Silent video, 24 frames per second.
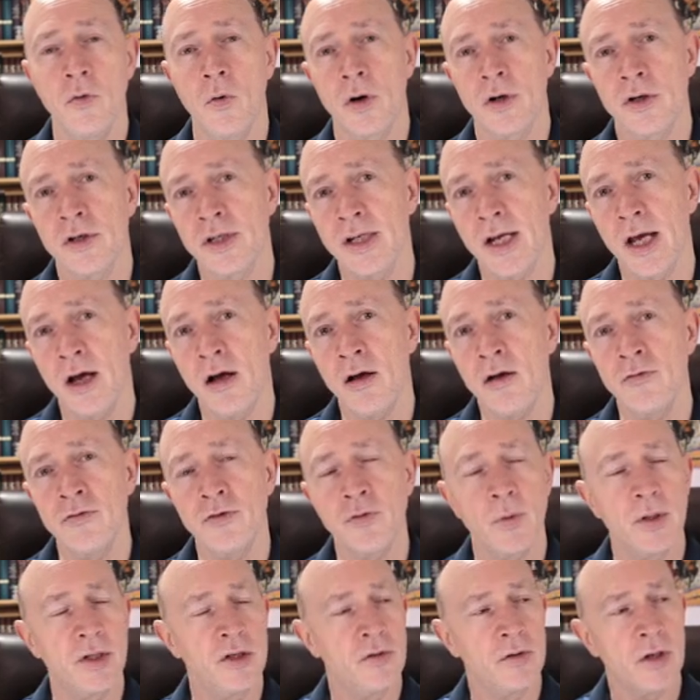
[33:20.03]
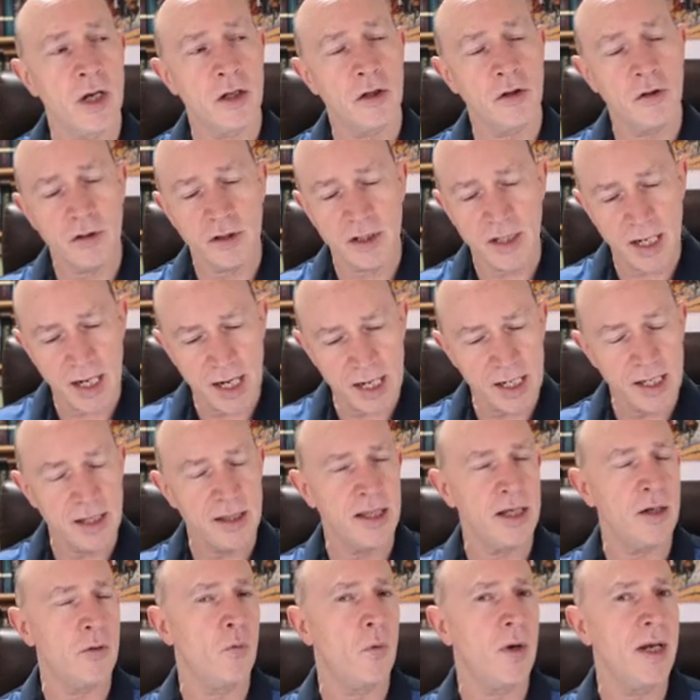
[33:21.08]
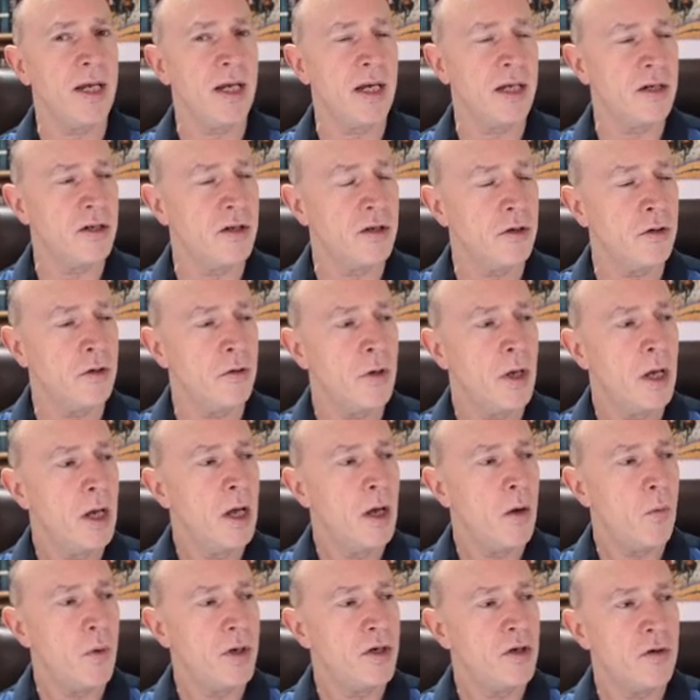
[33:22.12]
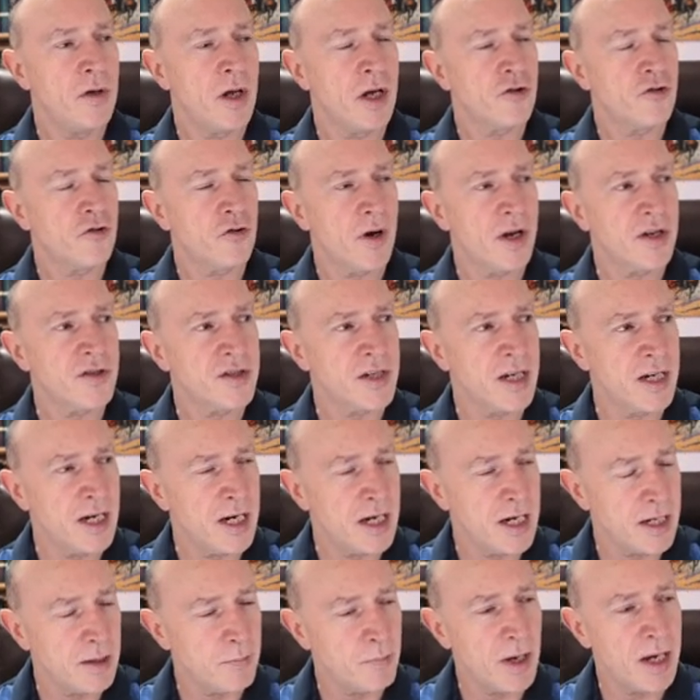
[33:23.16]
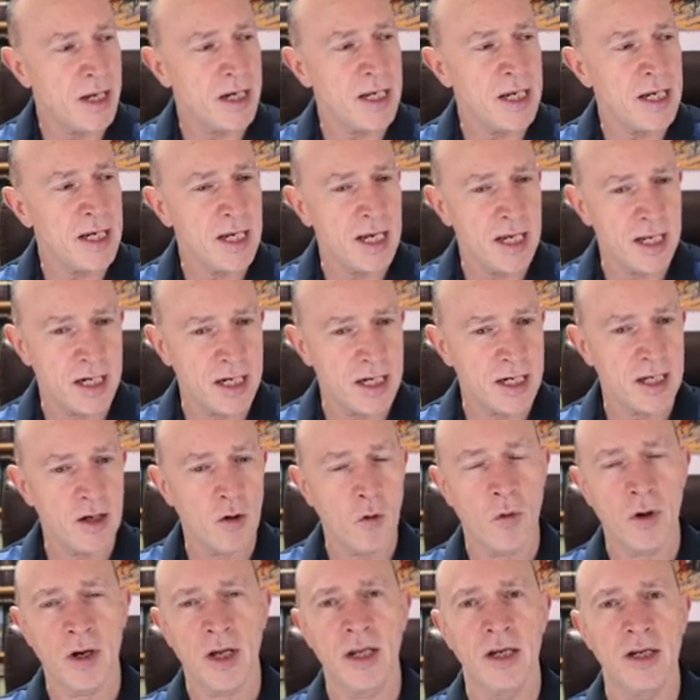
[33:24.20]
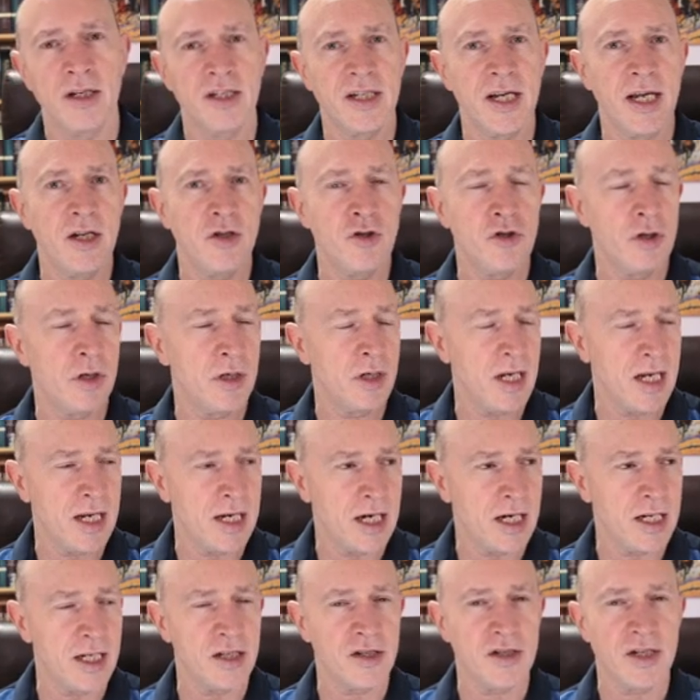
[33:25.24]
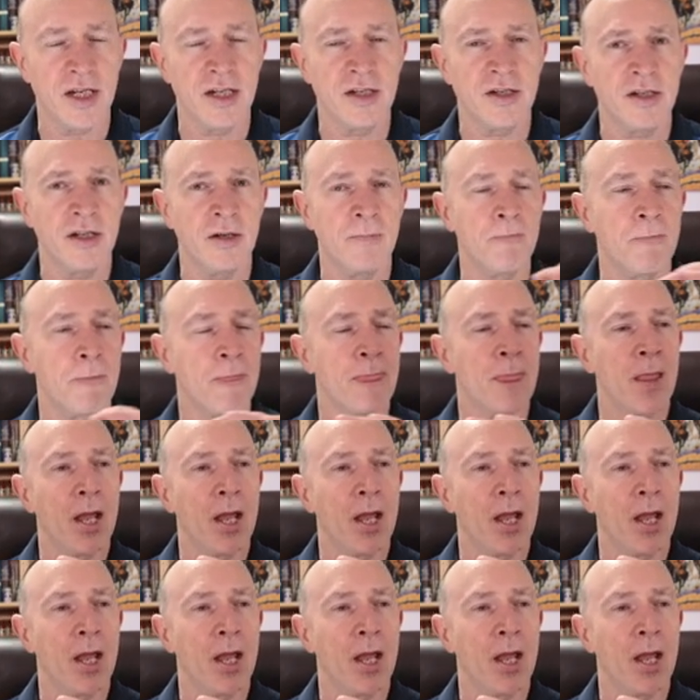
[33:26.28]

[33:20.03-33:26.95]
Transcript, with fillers: ourselves. We do not look to anything we can do. We do not trust in anybody, in any organization, in any system.